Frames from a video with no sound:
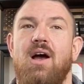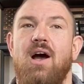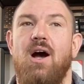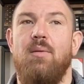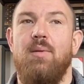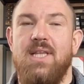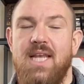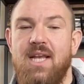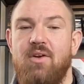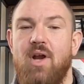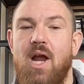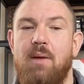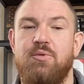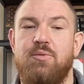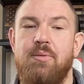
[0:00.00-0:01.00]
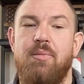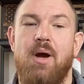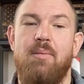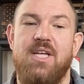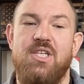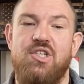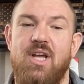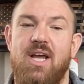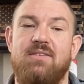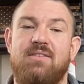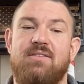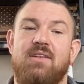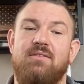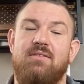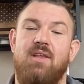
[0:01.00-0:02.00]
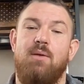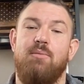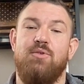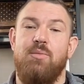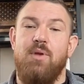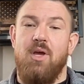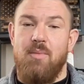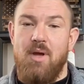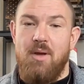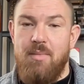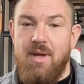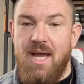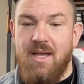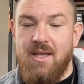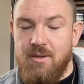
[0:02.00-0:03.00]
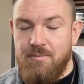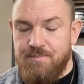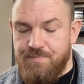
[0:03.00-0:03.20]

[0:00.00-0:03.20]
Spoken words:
And then he grabs me by my chest and slams me on my back.